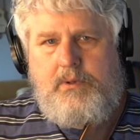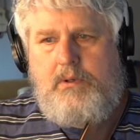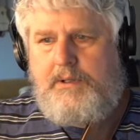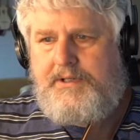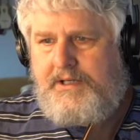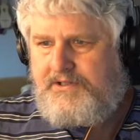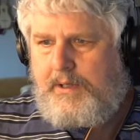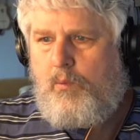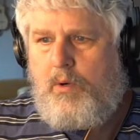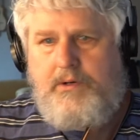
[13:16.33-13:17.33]
context.
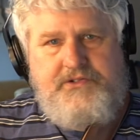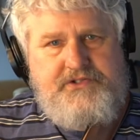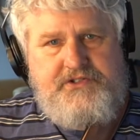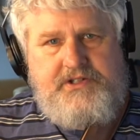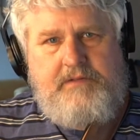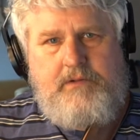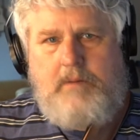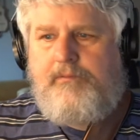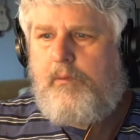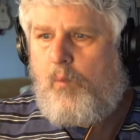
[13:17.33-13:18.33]
Like, where does this stuff
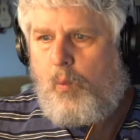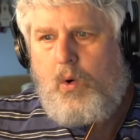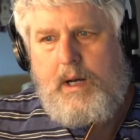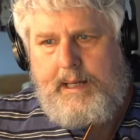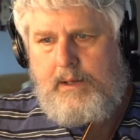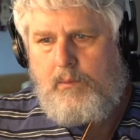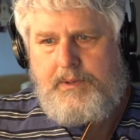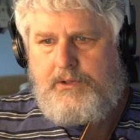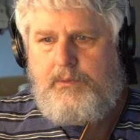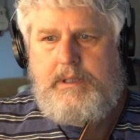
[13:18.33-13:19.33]
come from? Why are
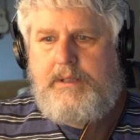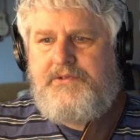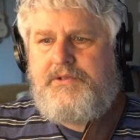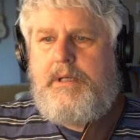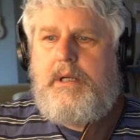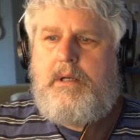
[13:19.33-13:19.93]
we doing this?